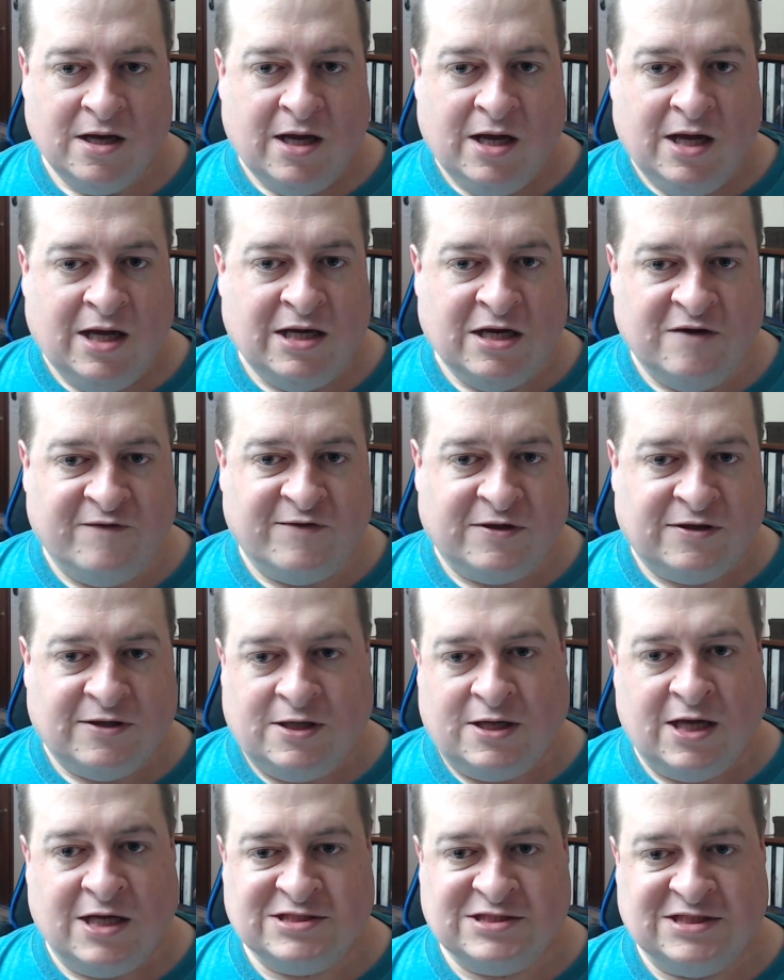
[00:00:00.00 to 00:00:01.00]
and
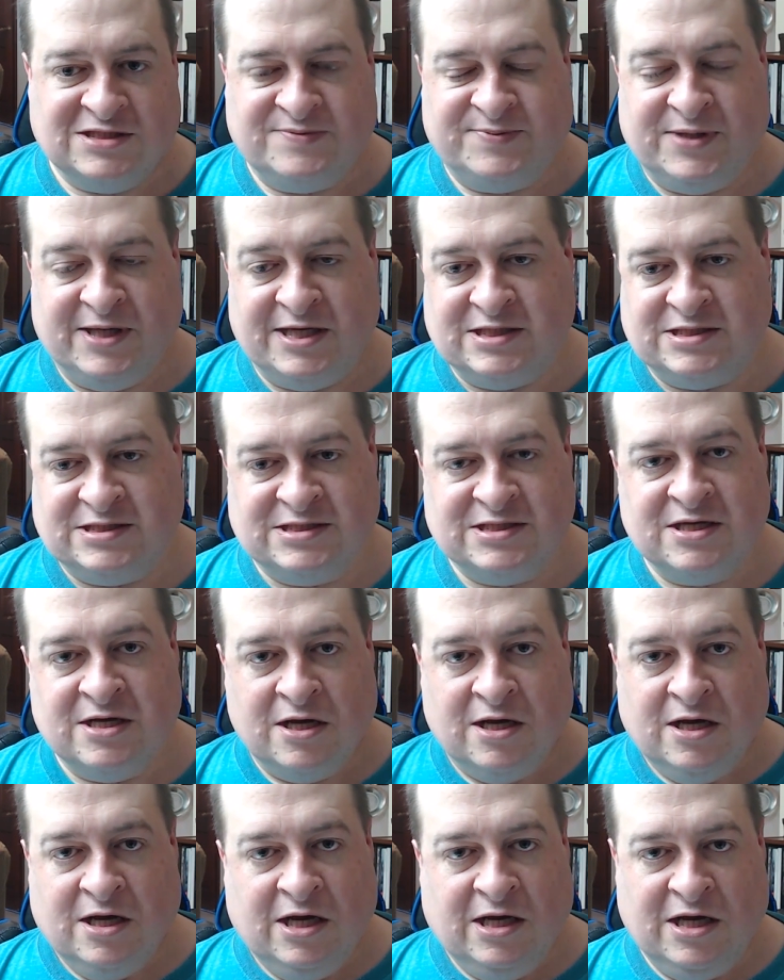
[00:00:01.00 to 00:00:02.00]
everything has its place,
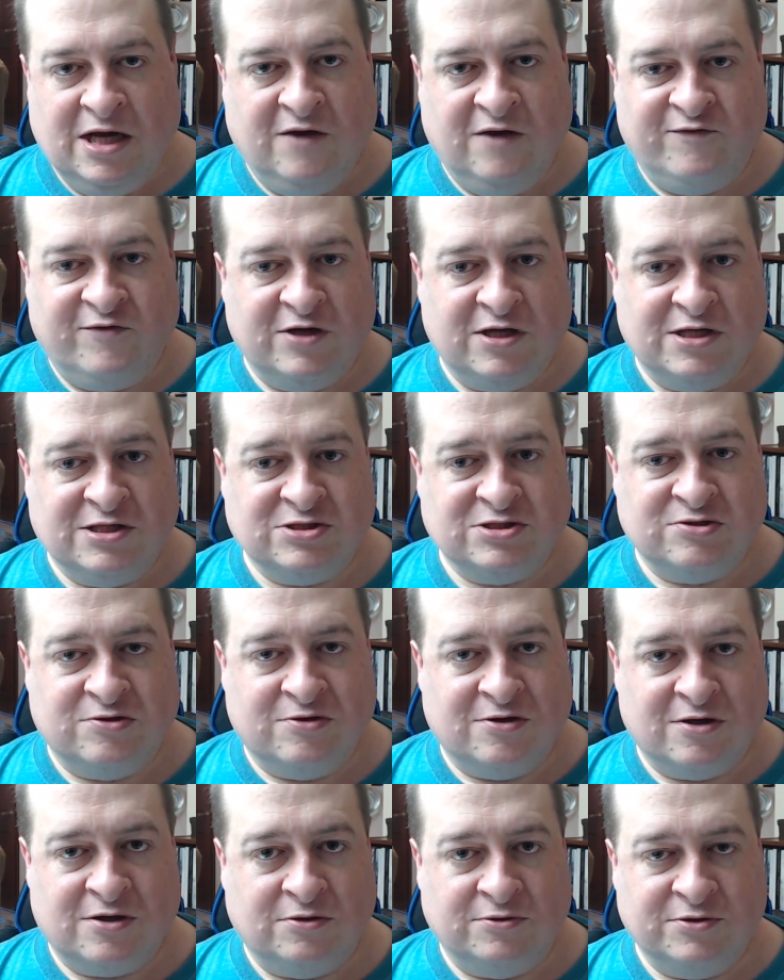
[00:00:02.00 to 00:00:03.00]
and every
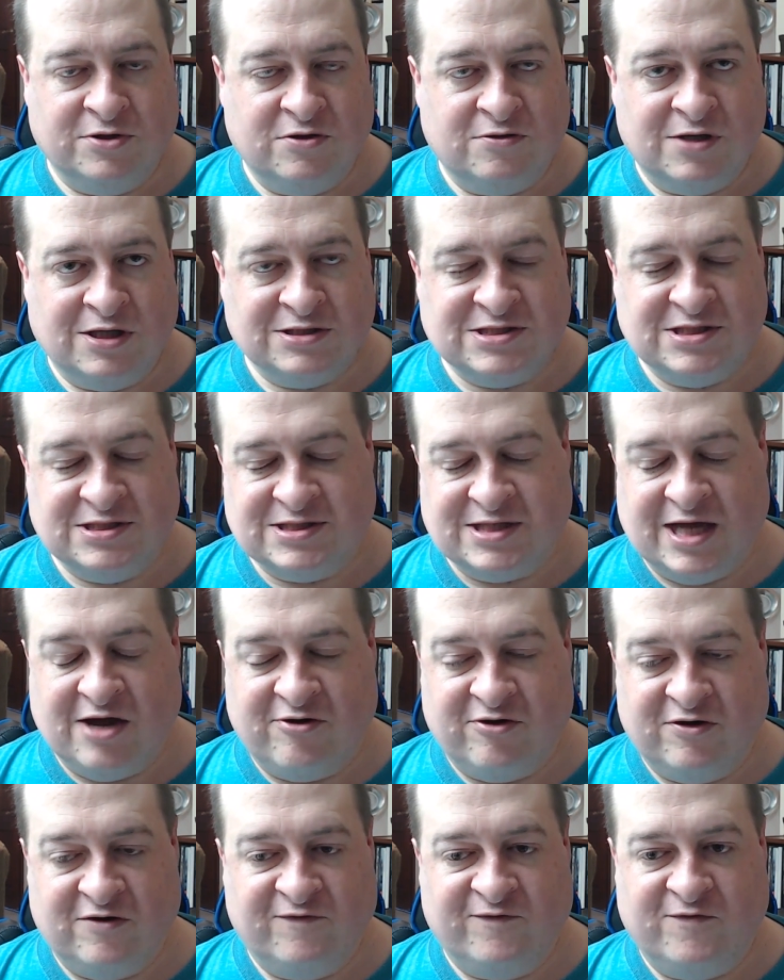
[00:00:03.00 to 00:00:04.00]
historical nuance is
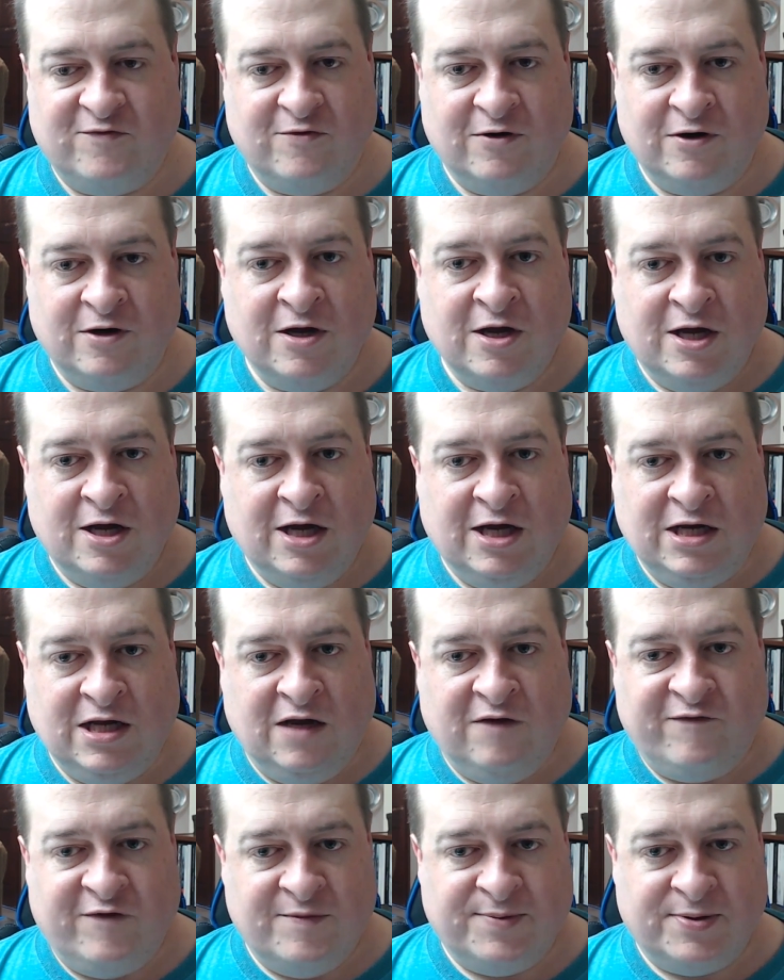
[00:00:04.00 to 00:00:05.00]
accounted for, and
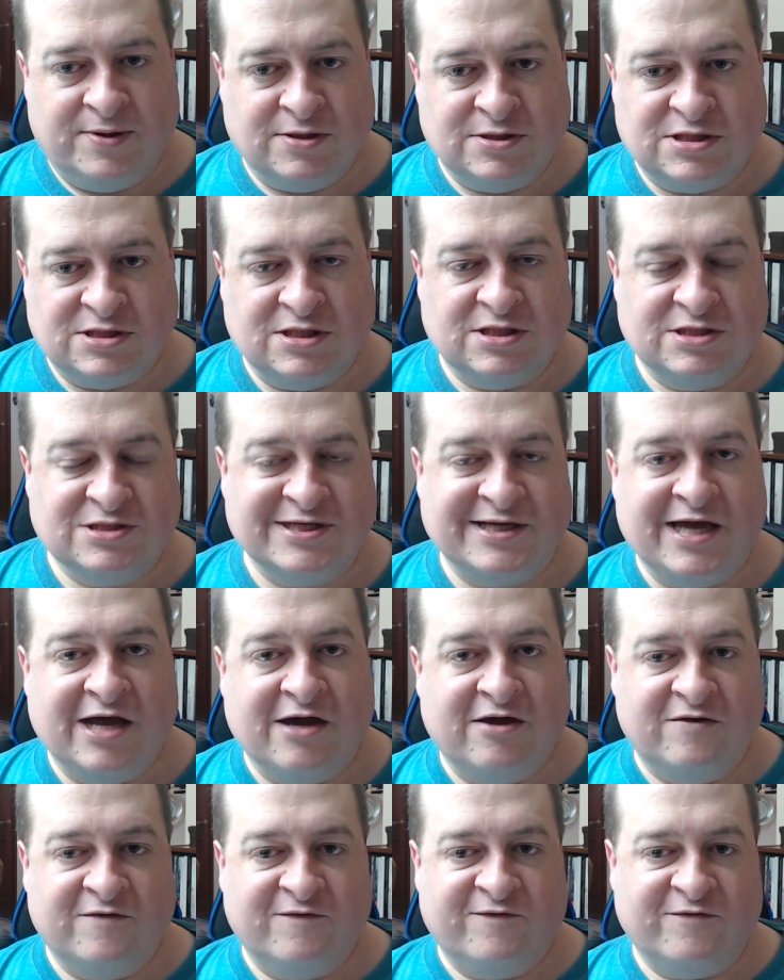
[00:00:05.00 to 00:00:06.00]
every person is
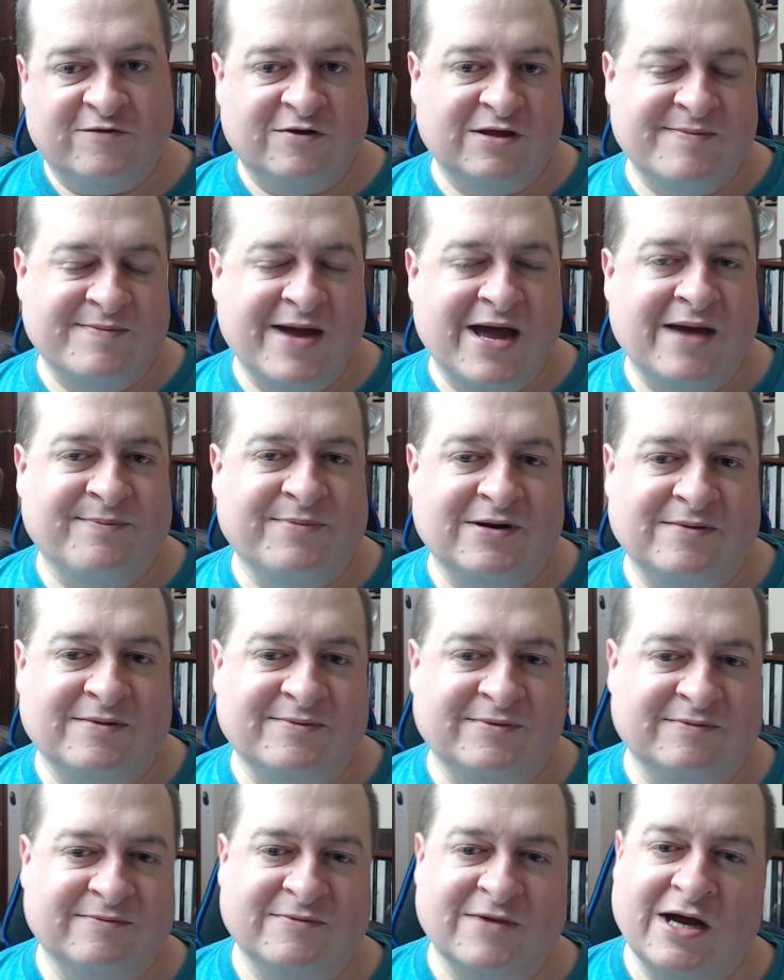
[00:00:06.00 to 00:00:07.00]
accounted for on the map.
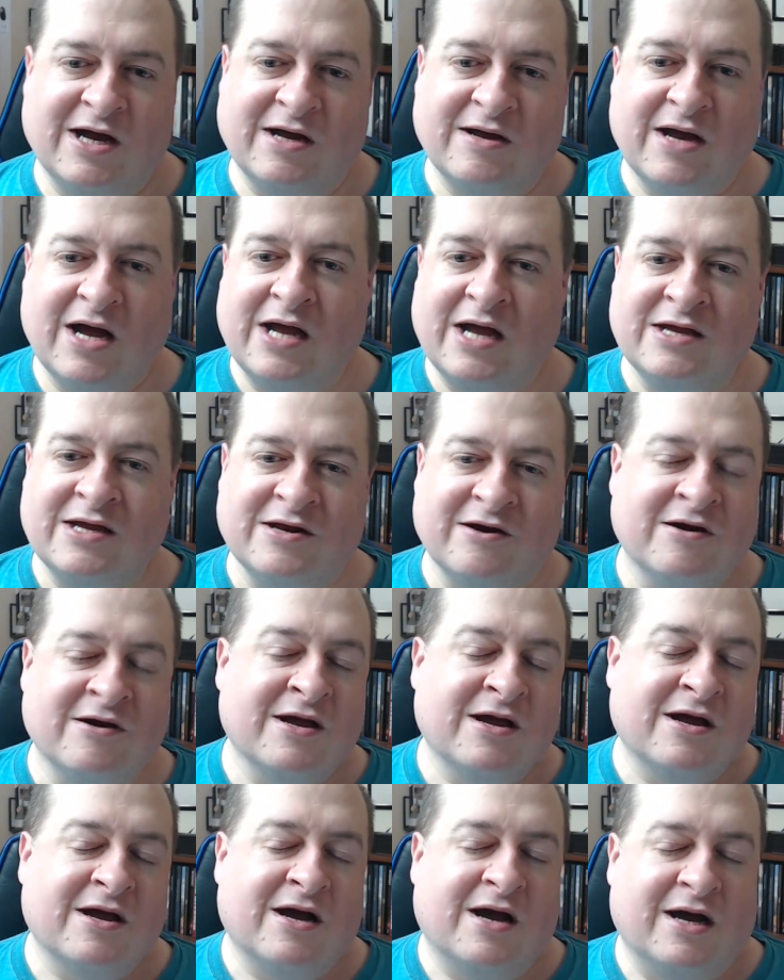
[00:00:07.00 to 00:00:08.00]
And
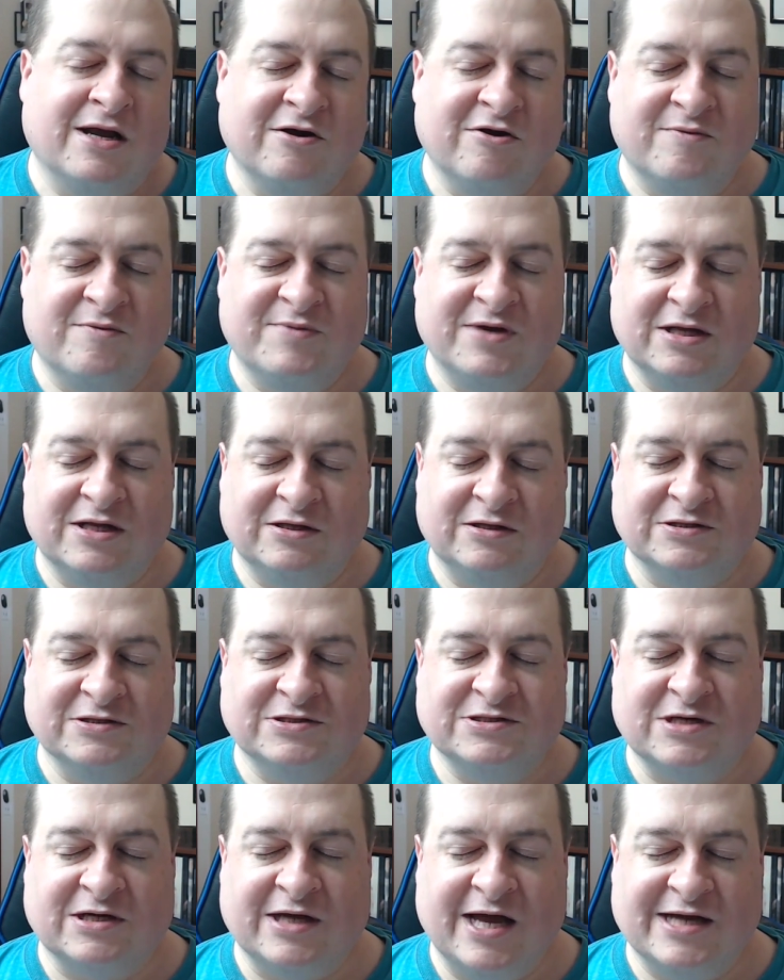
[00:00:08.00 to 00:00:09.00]
I know I'm being a little
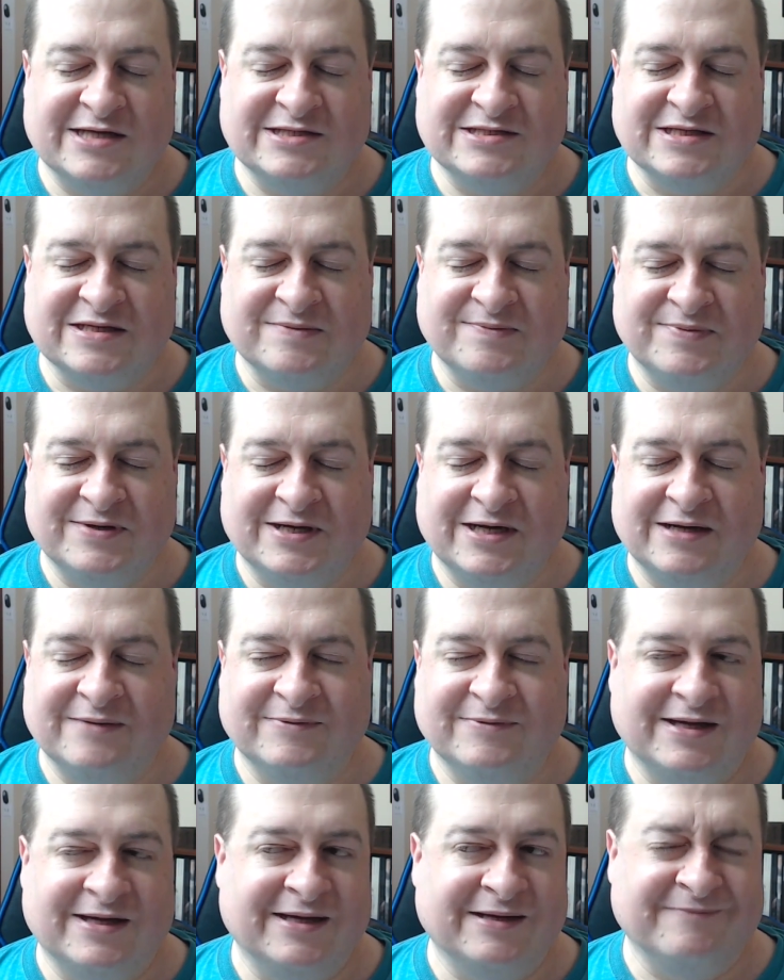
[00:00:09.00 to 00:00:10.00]
sarcastic, but
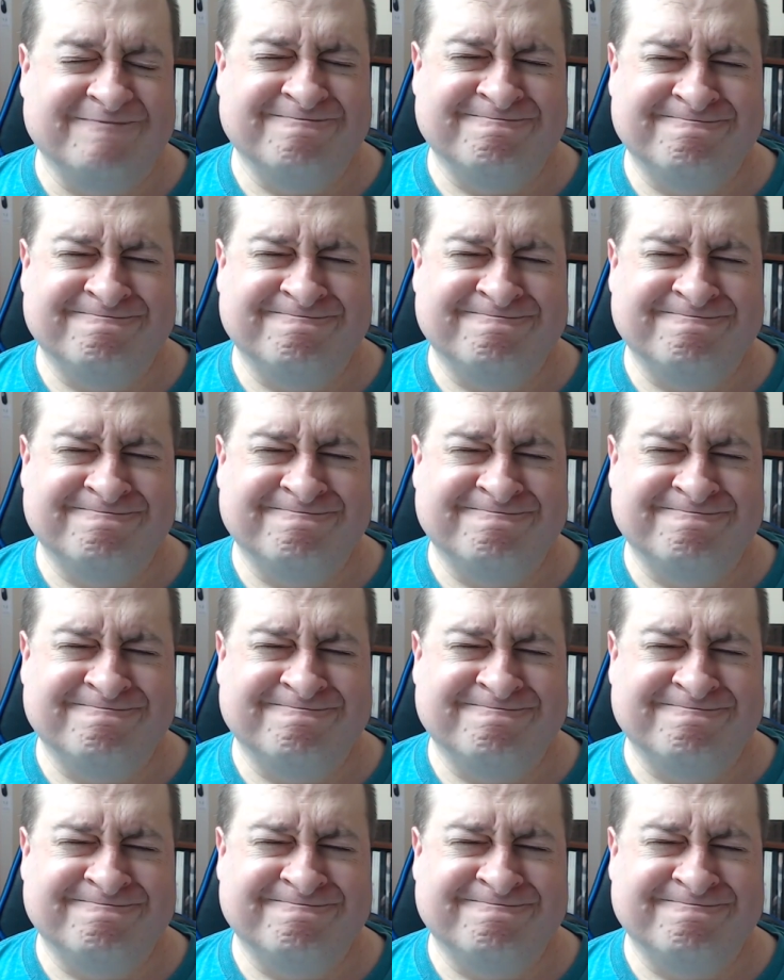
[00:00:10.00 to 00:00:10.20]
I'm like,